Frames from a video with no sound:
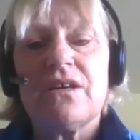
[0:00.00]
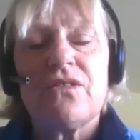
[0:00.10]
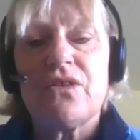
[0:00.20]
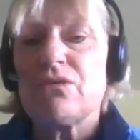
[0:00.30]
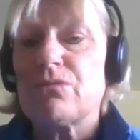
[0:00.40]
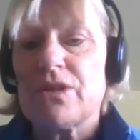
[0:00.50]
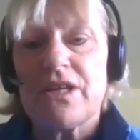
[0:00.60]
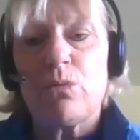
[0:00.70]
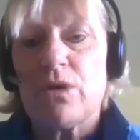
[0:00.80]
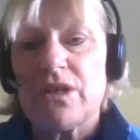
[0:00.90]
they're
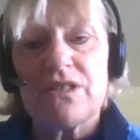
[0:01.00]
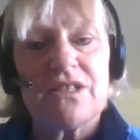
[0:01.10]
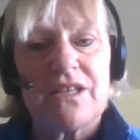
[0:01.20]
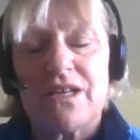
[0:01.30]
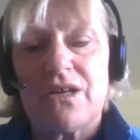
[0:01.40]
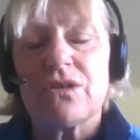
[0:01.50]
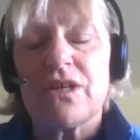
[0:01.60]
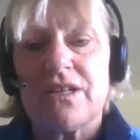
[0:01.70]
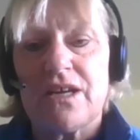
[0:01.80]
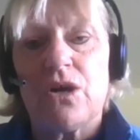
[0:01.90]
really willing to get out
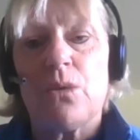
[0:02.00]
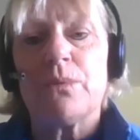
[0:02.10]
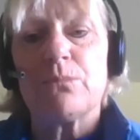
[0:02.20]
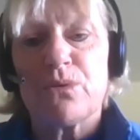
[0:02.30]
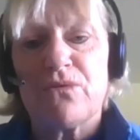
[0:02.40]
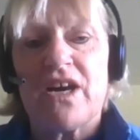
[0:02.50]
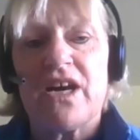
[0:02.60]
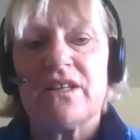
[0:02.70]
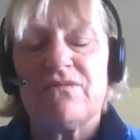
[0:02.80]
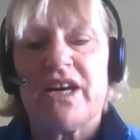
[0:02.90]
and help and
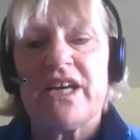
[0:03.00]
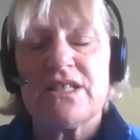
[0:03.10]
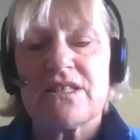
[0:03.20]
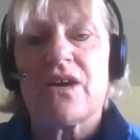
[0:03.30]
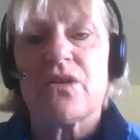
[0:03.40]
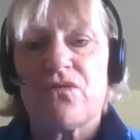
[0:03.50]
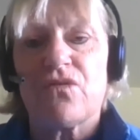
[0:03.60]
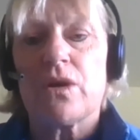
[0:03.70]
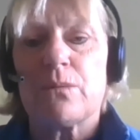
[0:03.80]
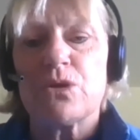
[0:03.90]
provide advice, other
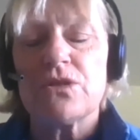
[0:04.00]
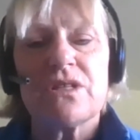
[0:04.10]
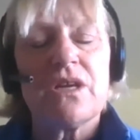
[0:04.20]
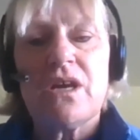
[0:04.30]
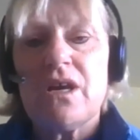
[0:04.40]
farmers.